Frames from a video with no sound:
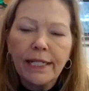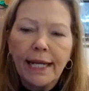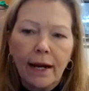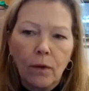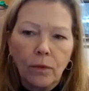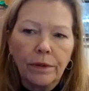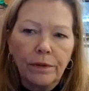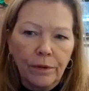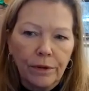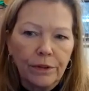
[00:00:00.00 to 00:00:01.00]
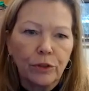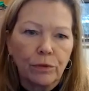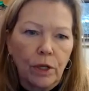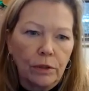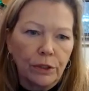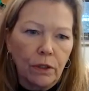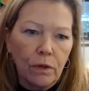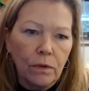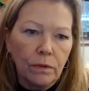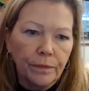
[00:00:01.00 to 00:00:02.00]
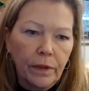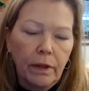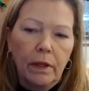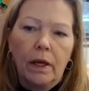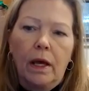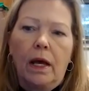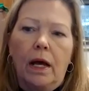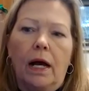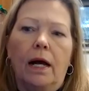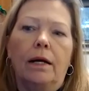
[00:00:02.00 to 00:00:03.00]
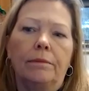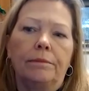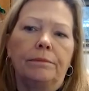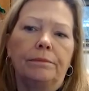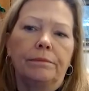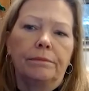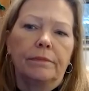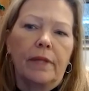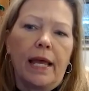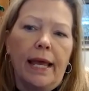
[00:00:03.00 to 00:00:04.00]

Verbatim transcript: an hour north of Toronto, and